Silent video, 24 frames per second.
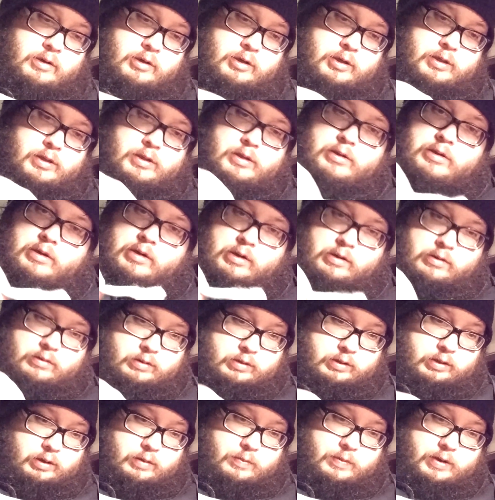Just, a
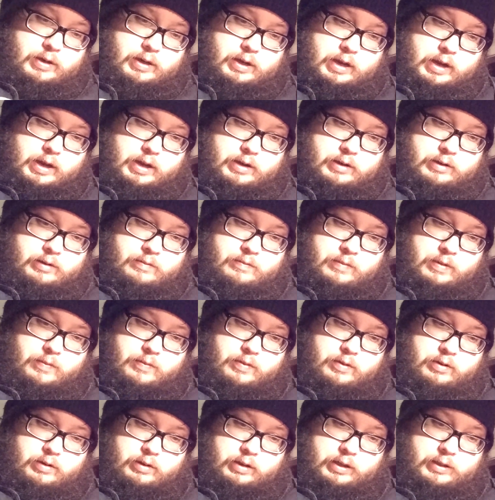little bit of cotton.
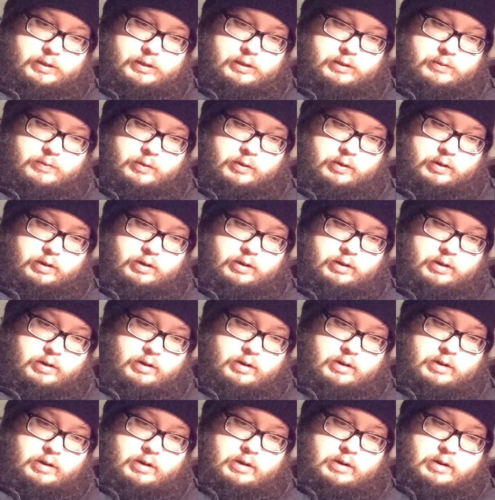Remember, less is more.
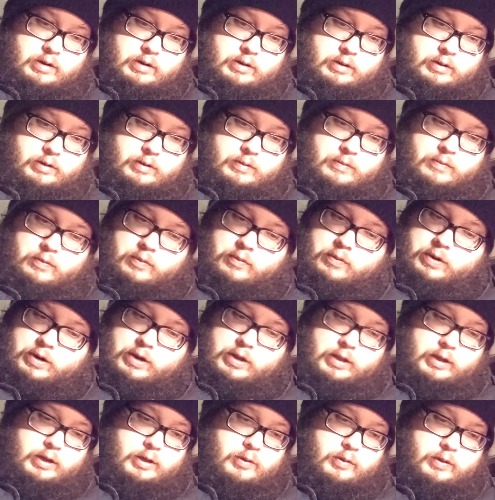
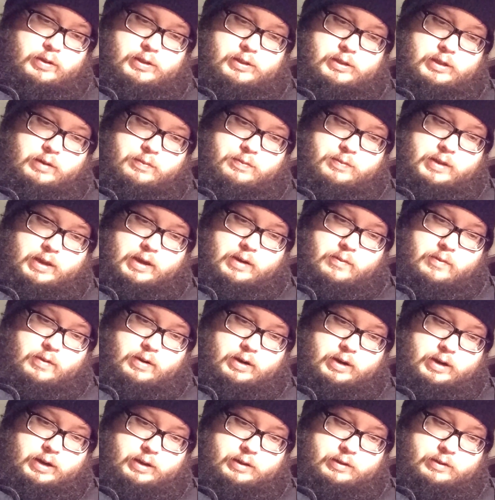Really twist up that
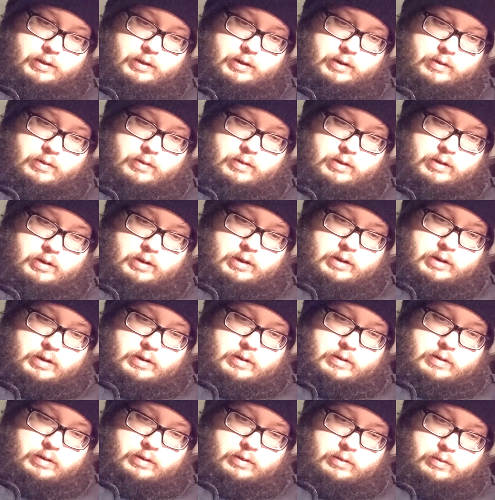one end, though.
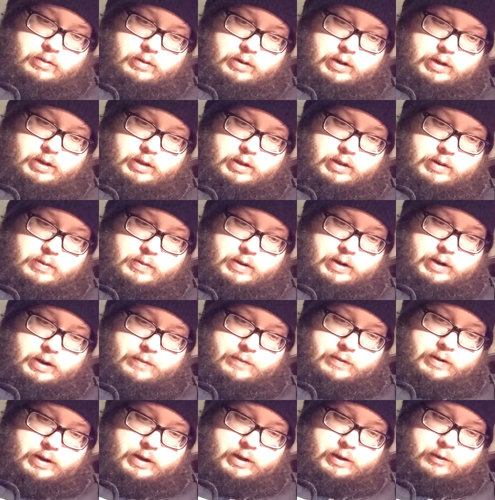We really want to
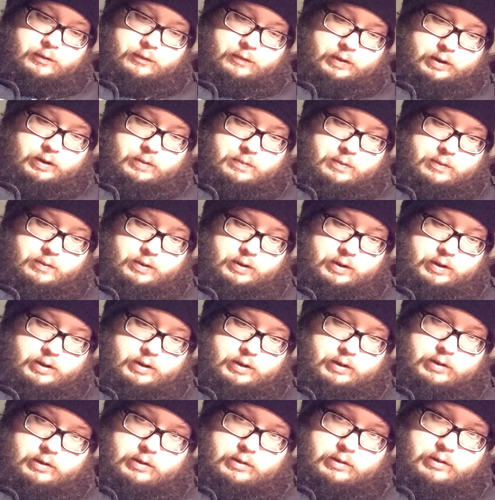have a nice fine point
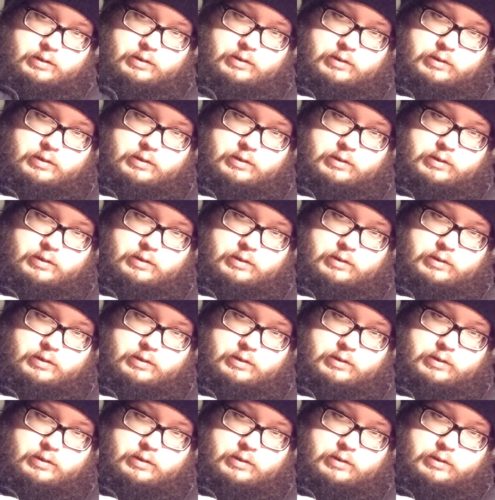on it.